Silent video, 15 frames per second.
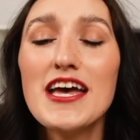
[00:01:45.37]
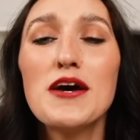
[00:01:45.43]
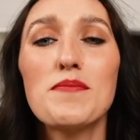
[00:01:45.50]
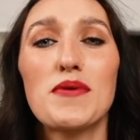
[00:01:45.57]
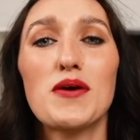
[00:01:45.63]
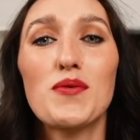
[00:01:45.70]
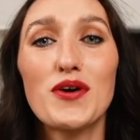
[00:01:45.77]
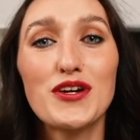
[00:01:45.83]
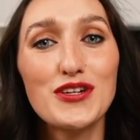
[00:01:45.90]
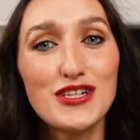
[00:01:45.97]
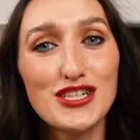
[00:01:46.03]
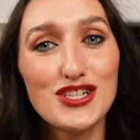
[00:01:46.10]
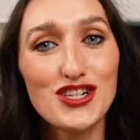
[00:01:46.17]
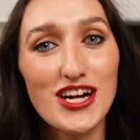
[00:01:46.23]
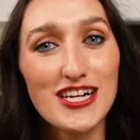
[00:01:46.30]
but I want you to
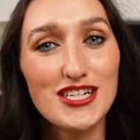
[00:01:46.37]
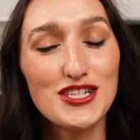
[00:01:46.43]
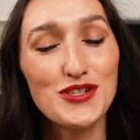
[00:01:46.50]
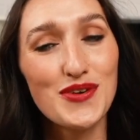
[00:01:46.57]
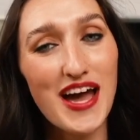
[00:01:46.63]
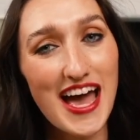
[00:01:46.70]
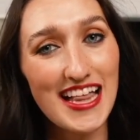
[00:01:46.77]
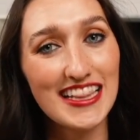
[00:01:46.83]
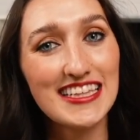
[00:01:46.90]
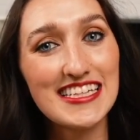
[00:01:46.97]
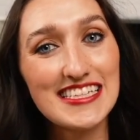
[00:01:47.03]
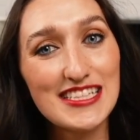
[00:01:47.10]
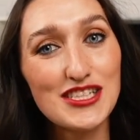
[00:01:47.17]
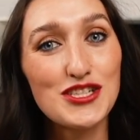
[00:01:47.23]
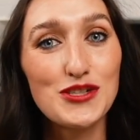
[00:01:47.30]
try to do at
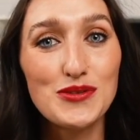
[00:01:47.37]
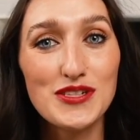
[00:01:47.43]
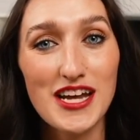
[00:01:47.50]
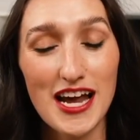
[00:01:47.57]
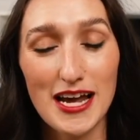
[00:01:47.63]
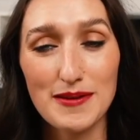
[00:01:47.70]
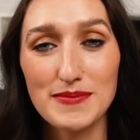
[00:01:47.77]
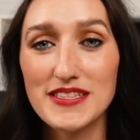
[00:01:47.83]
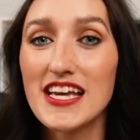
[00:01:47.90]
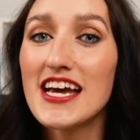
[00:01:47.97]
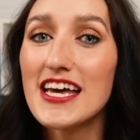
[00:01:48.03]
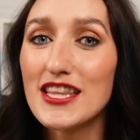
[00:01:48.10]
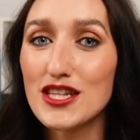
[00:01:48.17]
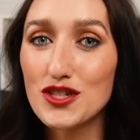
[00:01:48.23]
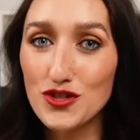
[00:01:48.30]
least 2 times.
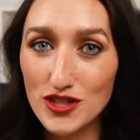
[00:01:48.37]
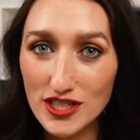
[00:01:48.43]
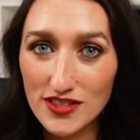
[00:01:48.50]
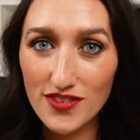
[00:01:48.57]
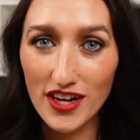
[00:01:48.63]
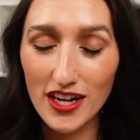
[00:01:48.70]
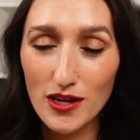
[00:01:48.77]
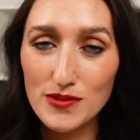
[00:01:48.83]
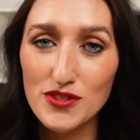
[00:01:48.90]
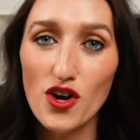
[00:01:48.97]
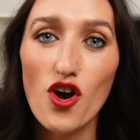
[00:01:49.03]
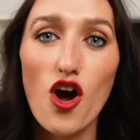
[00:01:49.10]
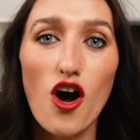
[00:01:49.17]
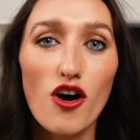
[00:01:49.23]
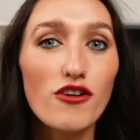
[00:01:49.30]
The drills videos
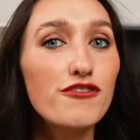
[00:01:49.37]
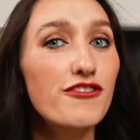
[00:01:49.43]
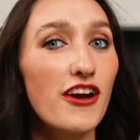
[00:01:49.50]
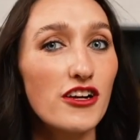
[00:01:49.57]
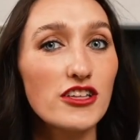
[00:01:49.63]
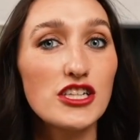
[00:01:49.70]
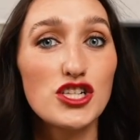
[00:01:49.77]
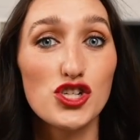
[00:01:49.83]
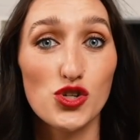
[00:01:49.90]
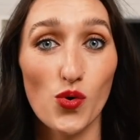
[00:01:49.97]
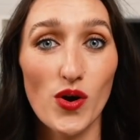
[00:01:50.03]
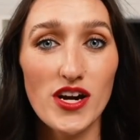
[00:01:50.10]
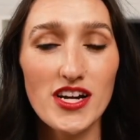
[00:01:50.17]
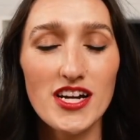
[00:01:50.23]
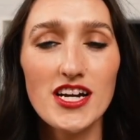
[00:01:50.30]
are all fairly
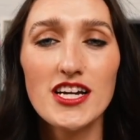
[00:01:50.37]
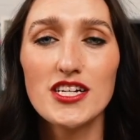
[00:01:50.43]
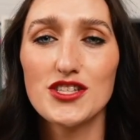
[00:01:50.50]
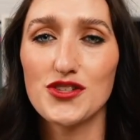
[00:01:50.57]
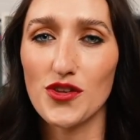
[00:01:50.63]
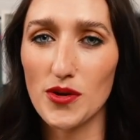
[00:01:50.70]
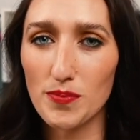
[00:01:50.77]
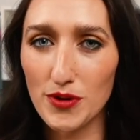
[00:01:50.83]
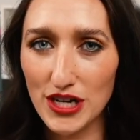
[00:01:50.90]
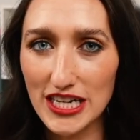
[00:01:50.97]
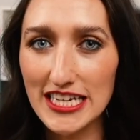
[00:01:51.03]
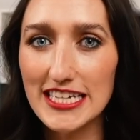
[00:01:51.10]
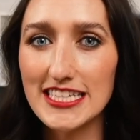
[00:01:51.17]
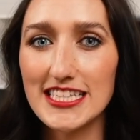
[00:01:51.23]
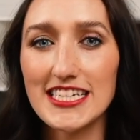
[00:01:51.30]
short, so they're pretty
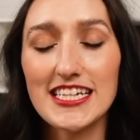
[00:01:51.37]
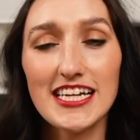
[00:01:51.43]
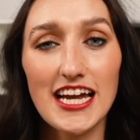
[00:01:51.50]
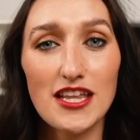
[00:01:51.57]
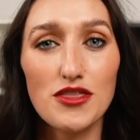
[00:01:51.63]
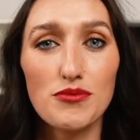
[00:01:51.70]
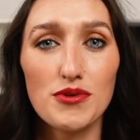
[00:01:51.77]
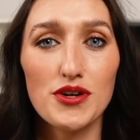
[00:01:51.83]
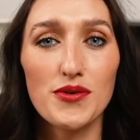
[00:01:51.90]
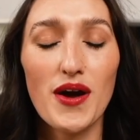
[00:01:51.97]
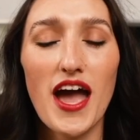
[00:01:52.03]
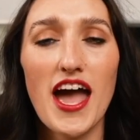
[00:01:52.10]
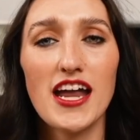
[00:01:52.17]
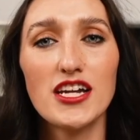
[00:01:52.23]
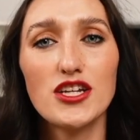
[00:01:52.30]
easy to get through,
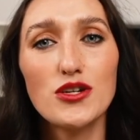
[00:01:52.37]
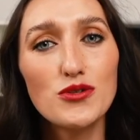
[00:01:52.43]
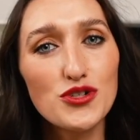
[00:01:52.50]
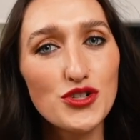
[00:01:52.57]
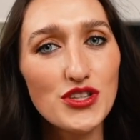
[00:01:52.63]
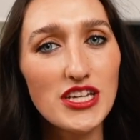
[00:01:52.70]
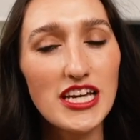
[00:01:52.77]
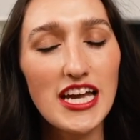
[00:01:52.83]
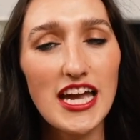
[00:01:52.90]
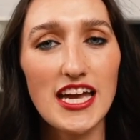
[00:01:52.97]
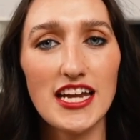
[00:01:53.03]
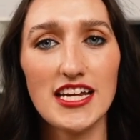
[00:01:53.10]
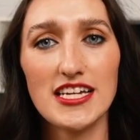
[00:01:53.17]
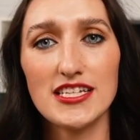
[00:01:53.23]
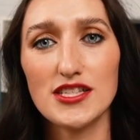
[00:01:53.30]
and usually
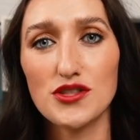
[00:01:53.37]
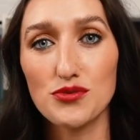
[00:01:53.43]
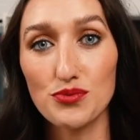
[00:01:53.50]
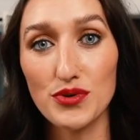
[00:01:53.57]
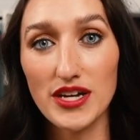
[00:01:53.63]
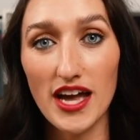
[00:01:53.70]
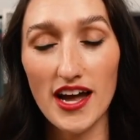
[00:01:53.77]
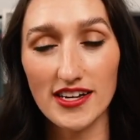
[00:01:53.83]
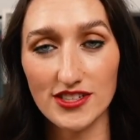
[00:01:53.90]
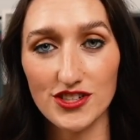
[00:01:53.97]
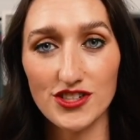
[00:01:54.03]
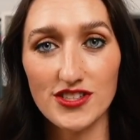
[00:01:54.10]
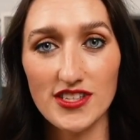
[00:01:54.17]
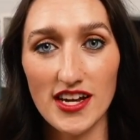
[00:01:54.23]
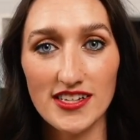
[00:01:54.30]
it is 3
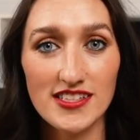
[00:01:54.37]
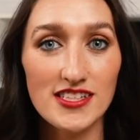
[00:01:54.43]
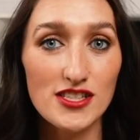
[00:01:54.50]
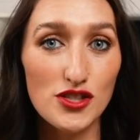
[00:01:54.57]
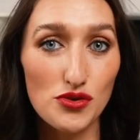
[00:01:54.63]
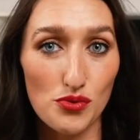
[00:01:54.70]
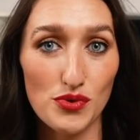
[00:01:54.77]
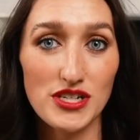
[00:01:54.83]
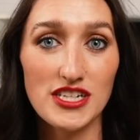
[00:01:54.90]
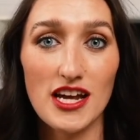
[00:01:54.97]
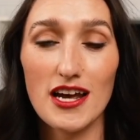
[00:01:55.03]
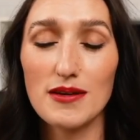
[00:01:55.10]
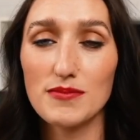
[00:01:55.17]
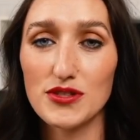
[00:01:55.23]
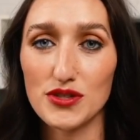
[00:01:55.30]
exercises 3
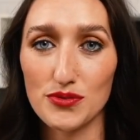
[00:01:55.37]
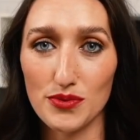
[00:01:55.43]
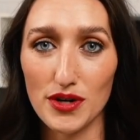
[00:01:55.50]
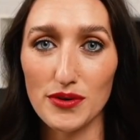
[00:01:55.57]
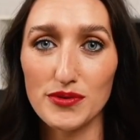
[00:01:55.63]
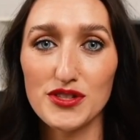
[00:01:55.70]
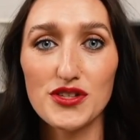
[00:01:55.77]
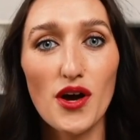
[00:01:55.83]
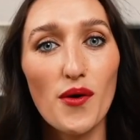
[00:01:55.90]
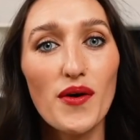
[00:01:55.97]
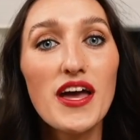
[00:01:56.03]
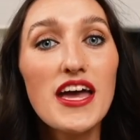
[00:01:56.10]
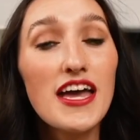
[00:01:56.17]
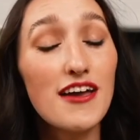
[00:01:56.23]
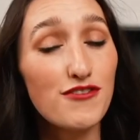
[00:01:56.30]
times through. So
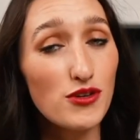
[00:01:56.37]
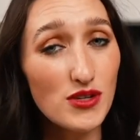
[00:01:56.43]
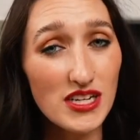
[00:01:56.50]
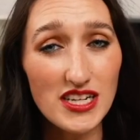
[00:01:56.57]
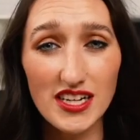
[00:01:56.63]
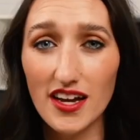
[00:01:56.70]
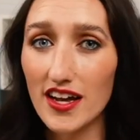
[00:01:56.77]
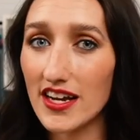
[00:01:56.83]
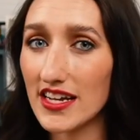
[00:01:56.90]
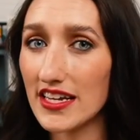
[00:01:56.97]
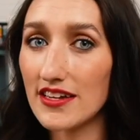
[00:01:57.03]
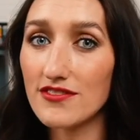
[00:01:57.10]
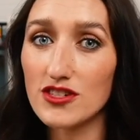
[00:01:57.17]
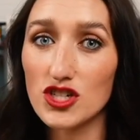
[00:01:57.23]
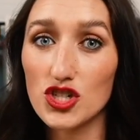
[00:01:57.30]
if you need to cut it
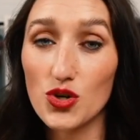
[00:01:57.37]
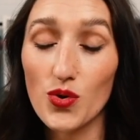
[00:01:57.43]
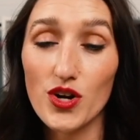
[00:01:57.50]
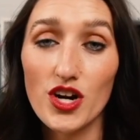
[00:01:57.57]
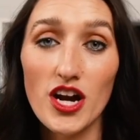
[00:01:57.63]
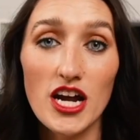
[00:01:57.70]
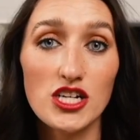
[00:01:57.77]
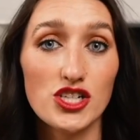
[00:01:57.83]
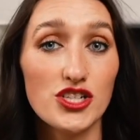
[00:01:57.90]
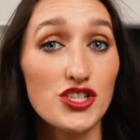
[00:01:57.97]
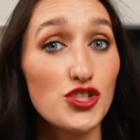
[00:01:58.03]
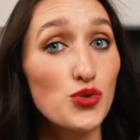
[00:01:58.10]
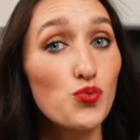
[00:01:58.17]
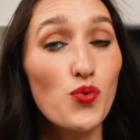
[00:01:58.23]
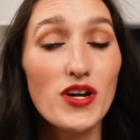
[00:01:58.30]
even shorter and just
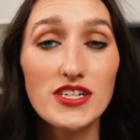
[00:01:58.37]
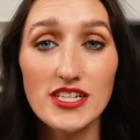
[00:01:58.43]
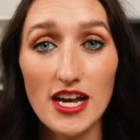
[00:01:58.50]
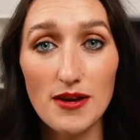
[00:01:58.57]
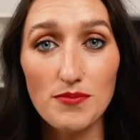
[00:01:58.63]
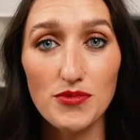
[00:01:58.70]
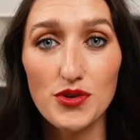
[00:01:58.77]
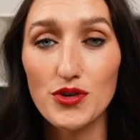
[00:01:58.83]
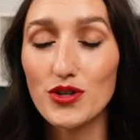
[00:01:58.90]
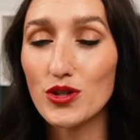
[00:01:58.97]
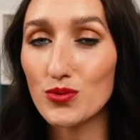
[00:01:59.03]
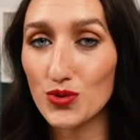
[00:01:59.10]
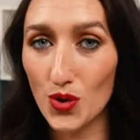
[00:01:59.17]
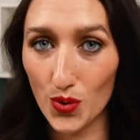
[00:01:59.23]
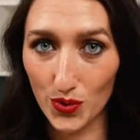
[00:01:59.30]
do 1 time through, you
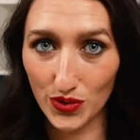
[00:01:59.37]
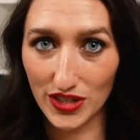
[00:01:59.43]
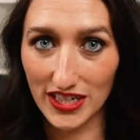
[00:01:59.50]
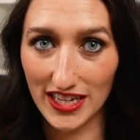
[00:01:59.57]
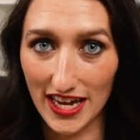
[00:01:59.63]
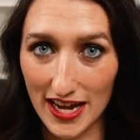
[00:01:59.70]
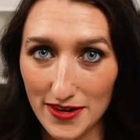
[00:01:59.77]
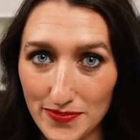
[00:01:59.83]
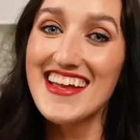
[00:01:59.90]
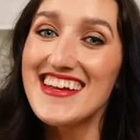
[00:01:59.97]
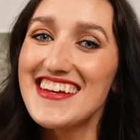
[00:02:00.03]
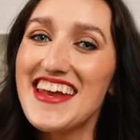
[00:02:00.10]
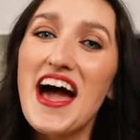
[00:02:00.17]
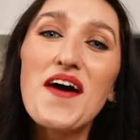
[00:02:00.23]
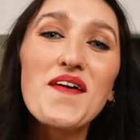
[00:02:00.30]
totally can.
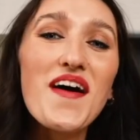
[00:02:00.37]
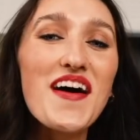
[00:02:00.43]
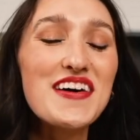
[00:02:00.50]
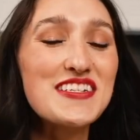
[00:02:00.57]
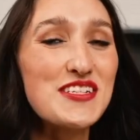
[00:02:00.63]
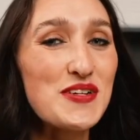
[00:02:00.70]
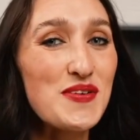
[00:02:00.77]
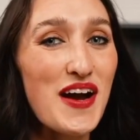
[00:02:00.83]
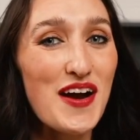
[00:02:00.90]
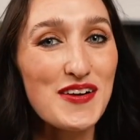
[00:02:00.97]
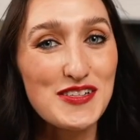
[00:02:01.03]
Now on to our